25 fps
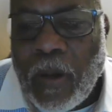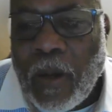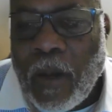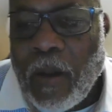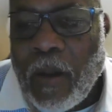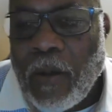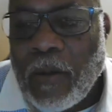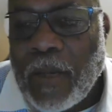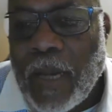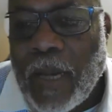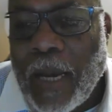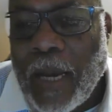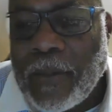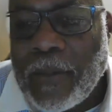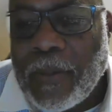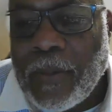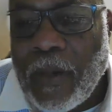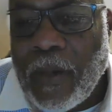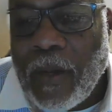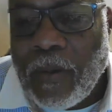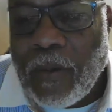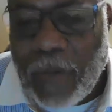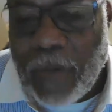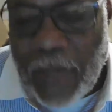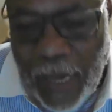Okay,
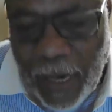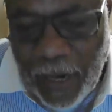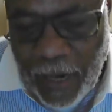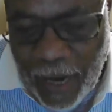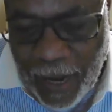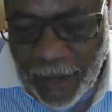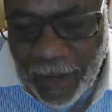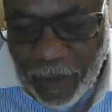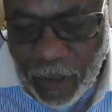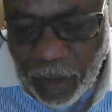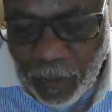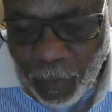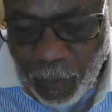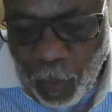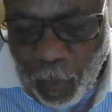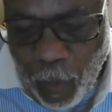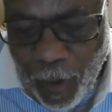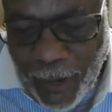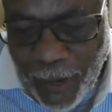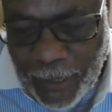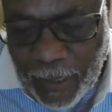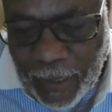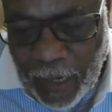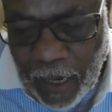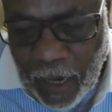okay. At this
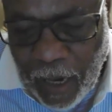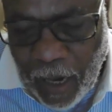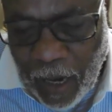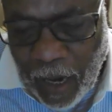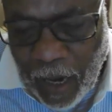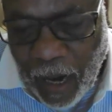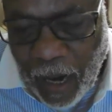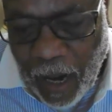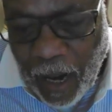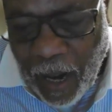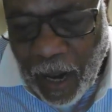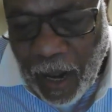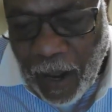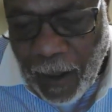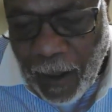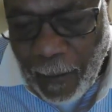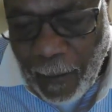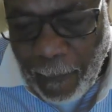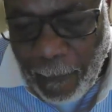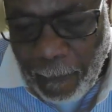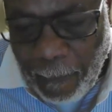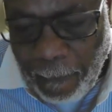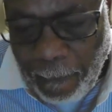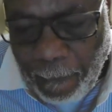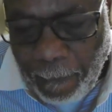point,
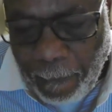um,